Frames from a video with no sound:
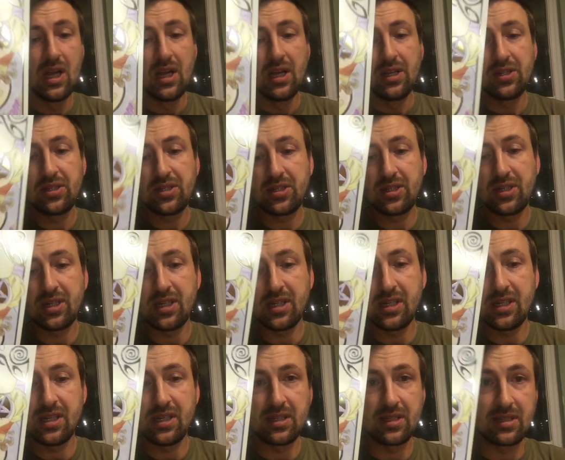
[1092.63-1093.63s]

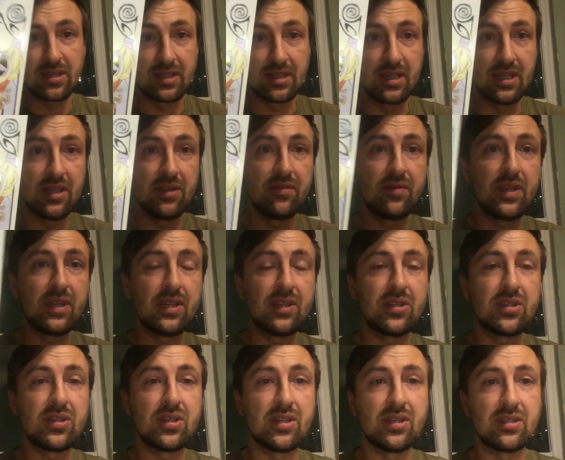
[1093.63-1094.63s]
She is giving.
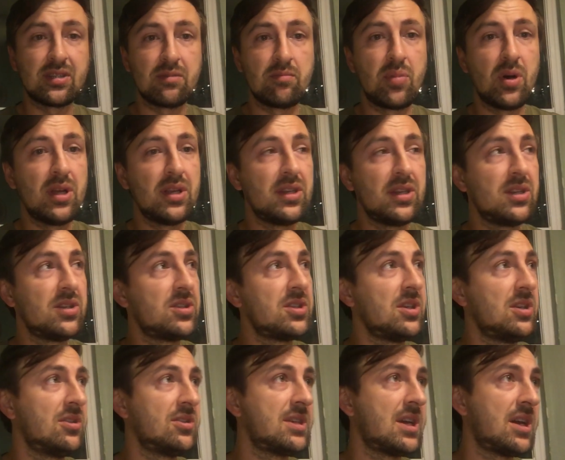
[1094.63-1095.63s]
She is abundant. She
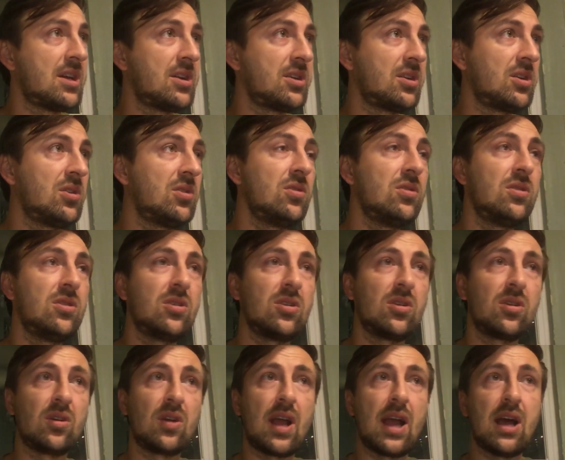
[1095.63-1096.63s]
knows how to cook.
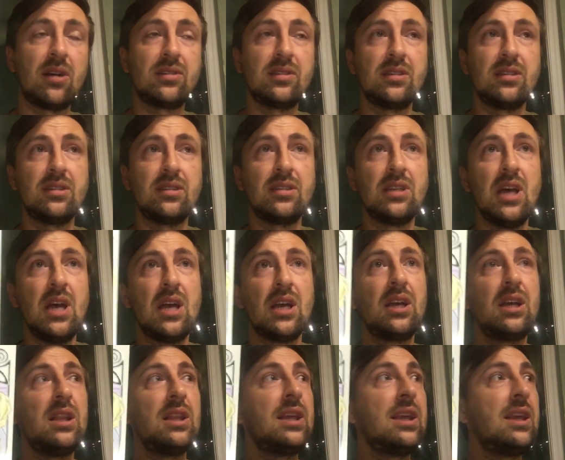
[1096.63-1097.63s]
Her house is
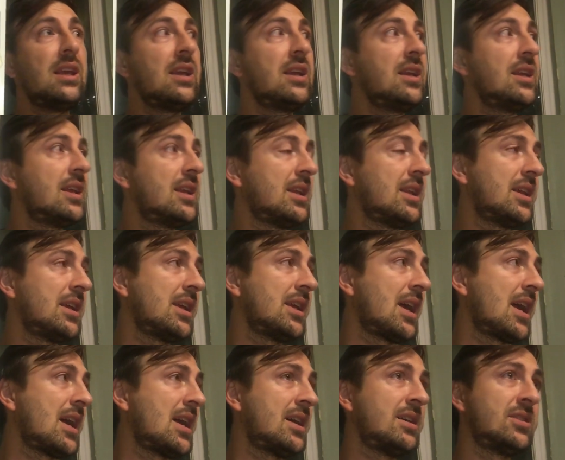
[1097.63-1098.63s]
clean and it
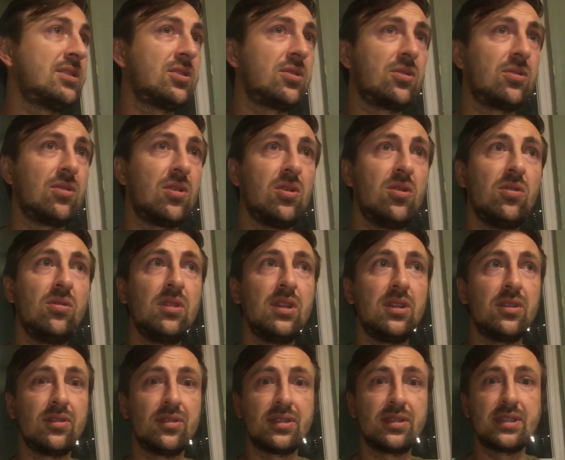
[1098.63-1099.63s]
has her own
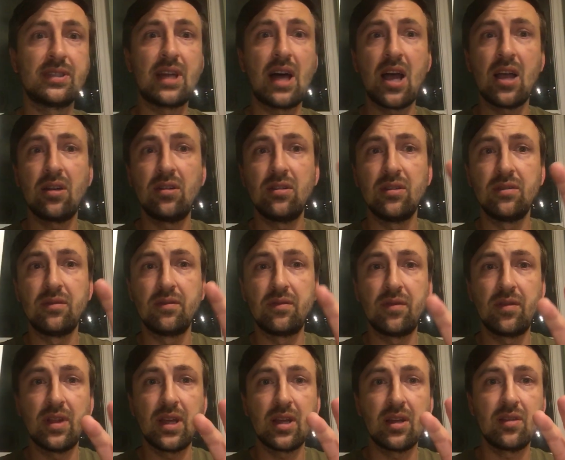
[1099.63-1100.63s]
little style and
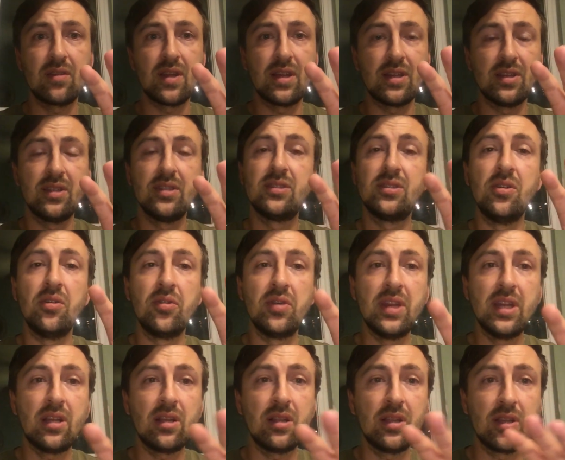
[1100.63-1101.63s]
flair that is
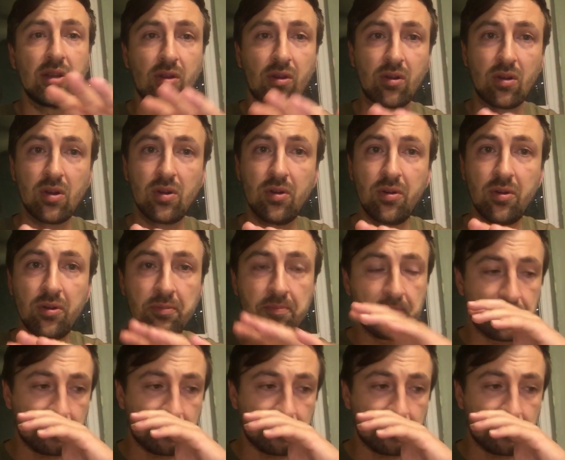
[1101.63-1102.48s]
uniquely her own.